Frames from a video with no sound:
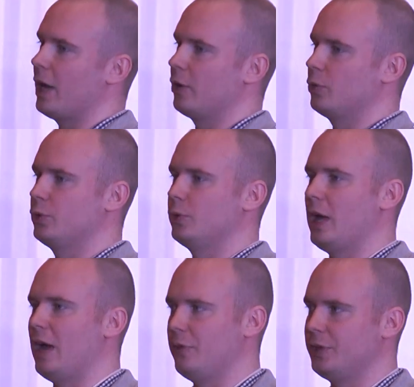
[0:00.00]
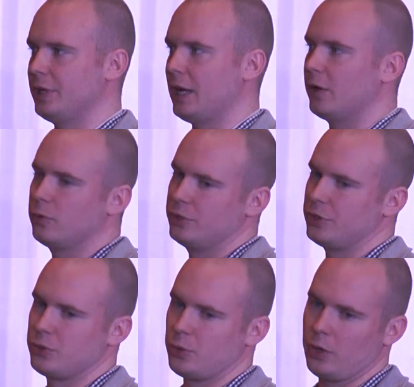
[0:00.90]
I could do everything. I could
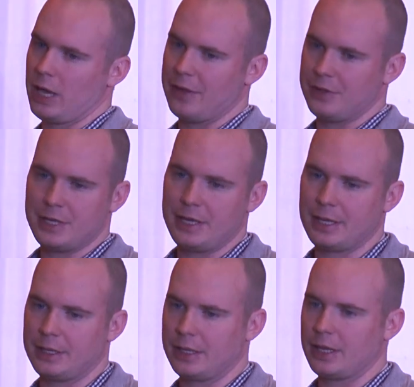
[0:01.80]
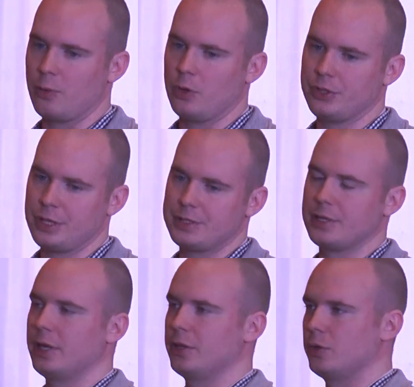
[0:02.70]
destroy any data that I wanted,
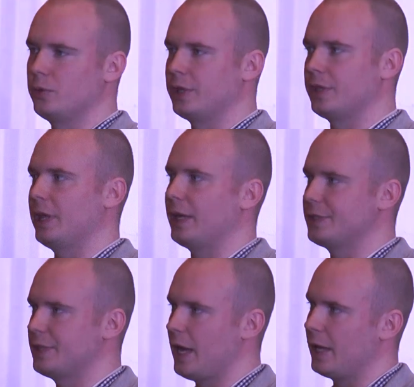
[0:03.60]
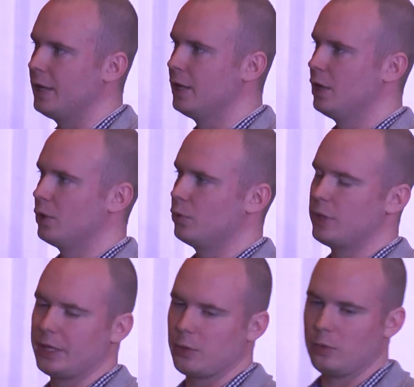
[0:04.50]
and knew that next day new
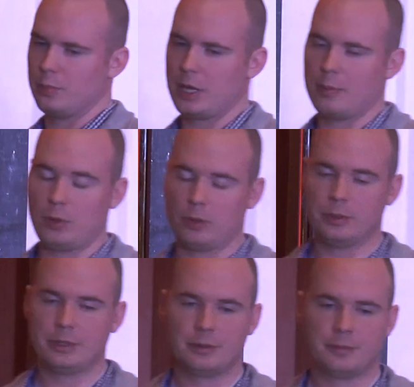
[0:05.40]
data will be uploaded.